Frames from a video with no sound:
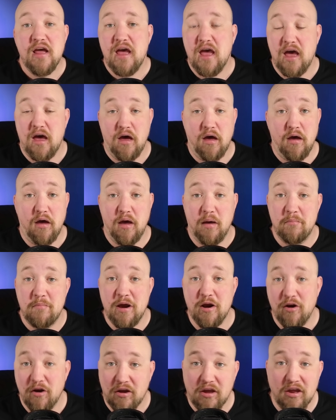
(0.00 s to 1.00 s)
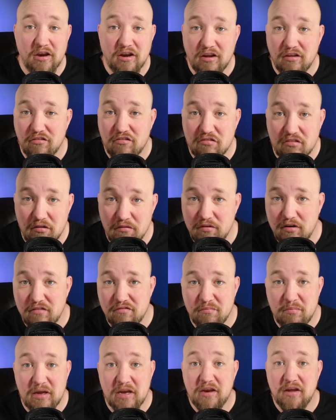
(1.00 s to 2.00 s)
American
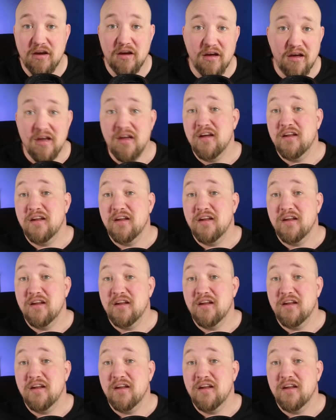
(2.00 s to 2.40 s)
conservative media.